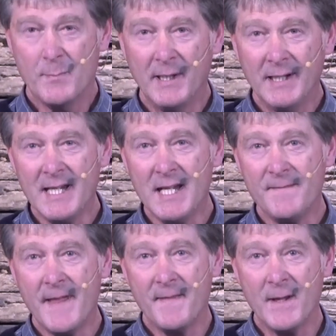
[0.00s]
to
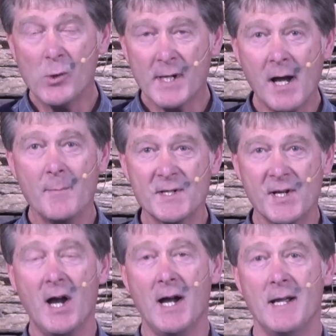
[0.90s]
believe that there will come a
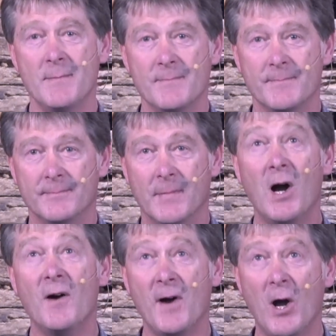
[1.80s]
time
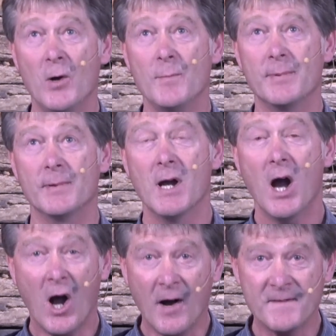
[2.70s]
of hope,
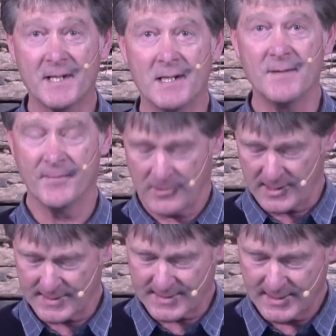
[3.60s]
of
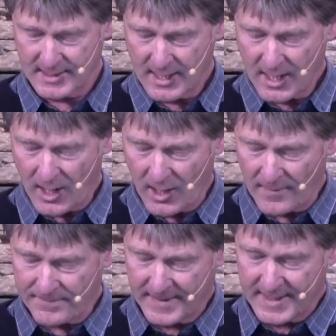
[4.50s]
deliverance,
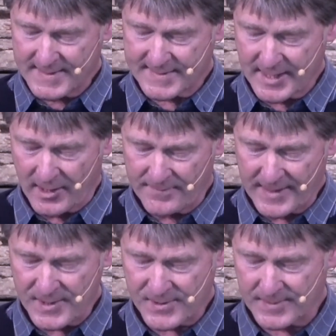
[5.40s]
of
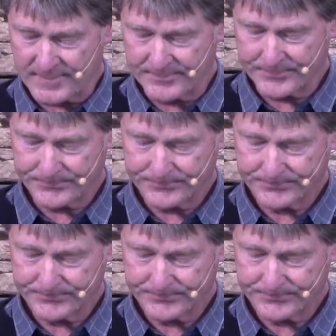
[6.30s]
salvation.